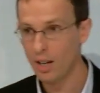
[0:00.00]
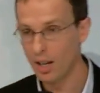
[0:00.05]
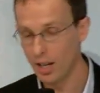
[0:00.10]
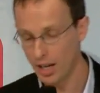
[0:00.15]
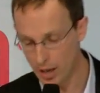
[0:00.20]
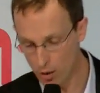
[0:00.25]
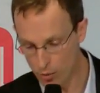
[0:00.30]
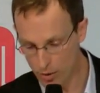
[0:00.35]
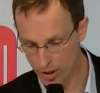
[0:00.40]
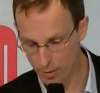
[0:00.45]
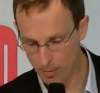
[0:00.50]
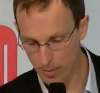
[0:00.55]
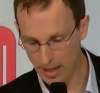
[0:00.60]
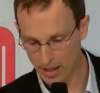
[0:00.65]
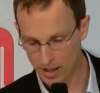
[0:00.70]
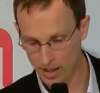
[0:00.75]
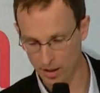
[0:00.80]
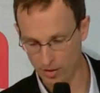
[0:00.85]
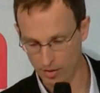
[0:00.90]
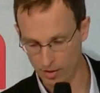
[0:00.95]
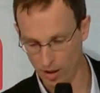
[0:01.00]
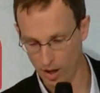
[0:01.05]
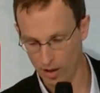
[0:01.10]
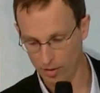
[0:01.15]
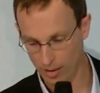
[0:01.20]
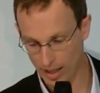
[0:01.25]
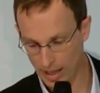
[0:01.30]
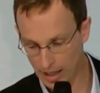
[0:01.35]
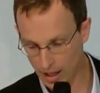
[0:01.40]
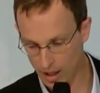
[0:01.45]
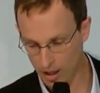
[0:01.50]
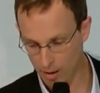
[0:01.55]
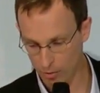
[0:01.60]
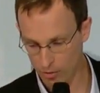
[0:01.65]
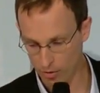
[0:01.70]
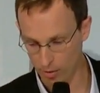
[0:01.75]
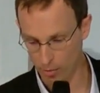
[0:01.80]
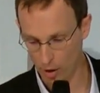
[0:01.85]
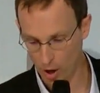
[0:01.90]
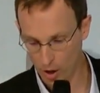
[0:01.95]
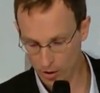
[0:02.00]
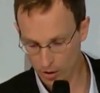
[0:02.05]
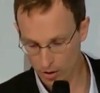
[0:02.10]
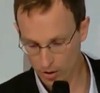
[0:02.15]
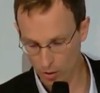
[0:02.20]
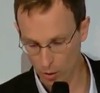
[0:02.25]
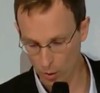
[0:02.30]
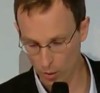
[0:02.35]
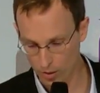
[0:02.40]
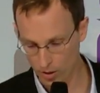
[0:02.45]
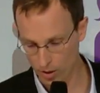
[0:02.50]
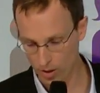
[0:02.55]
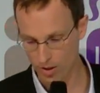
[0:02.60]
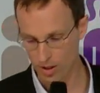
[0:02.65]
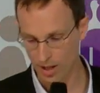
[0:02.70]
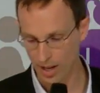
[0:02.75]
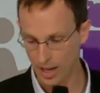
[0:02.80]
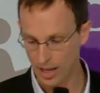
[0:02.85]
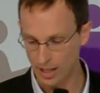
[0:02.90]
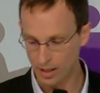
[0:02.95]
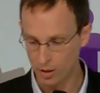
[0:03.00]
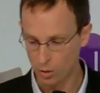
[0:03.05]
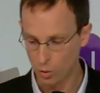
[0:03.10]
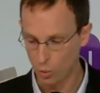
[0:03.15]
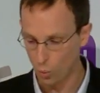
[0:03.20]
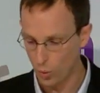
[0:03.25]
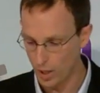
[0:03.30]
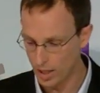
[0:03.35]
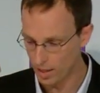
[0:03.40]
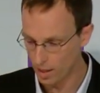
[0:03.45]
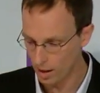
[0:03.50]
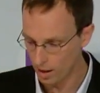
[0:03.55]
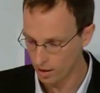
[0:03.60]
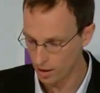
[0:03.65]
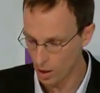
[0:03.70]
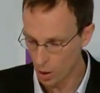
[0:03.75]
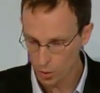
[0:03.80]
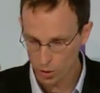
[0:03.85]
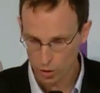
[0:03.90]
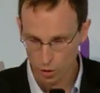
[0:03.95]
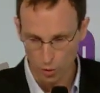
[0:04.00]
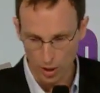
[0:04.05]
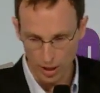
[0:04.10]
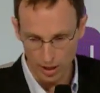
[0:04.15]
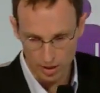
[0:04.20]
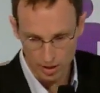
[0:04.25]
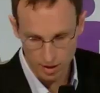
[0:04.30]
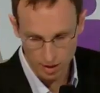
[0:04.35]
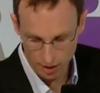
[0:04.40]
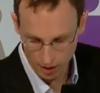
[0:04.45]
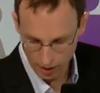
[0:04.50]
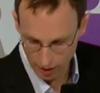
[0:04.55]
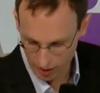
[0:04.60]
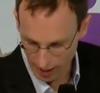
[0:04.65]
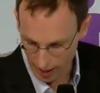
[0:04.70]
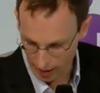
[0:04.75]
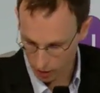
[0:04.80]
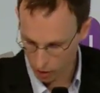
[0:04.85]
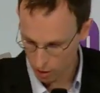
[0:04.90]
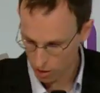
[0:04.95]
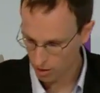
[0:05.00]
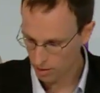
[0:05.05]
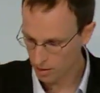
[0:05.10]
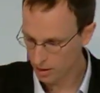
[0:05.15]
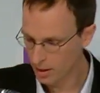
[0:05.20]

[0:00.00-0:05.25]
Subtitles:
irrespective of income from other sources and with no strings attached.